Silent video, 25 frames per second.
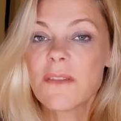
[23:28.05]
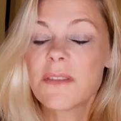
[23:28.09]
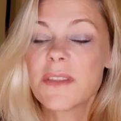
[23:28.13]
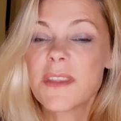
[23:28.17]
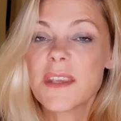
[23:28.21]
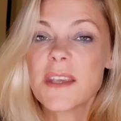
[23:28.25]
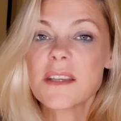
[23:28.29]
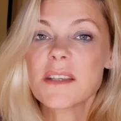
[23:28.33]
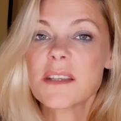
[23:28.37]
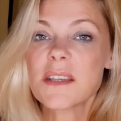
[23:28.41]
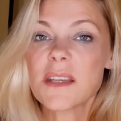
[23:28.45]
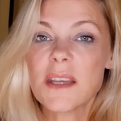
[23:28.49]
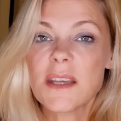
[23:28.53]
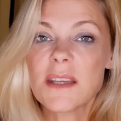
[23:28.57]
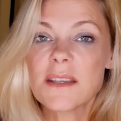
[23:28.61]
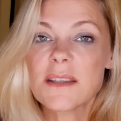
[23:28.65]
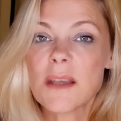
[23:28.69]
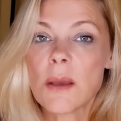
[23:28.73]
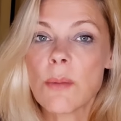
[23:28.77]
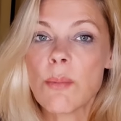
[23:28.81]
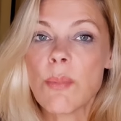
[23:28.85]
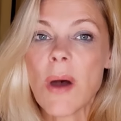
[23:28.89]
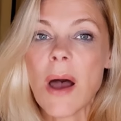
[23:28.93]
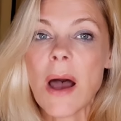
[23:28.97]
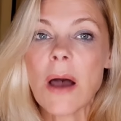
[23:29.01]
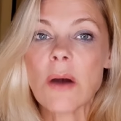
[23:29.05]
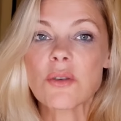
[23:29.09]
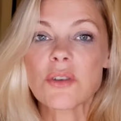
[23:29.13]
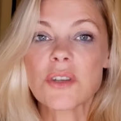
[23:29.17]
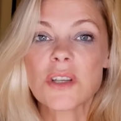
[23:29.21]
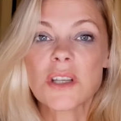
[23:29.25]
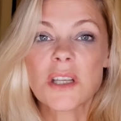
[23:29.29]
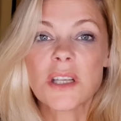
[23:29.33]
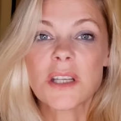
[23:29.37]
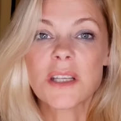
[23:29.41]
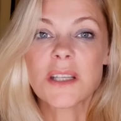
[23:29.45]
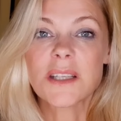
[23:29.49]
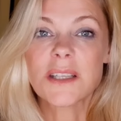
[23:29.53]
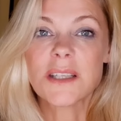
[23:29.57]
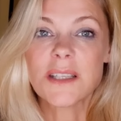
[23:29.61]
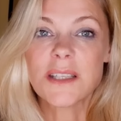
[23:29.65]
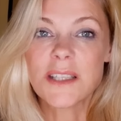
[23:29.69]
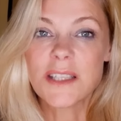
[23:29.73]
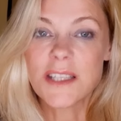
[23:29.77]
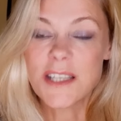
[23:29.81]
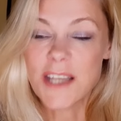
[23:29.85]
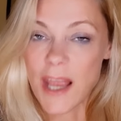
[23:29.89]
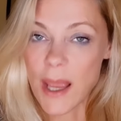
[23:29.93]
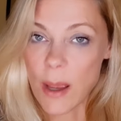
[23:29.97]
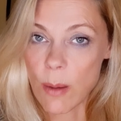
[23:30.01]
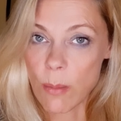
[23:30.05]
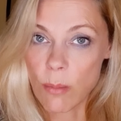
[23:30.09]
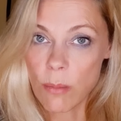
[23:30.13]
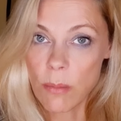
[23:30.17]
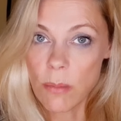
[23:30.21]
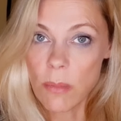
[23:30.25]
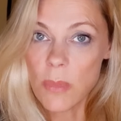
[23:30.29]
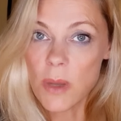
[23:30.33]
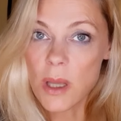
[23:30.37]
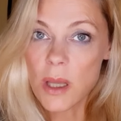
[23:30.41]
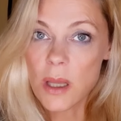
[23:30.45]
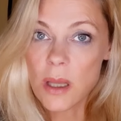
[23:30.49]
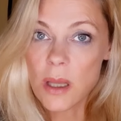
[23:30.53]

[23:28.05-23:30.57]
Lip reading: This is about them.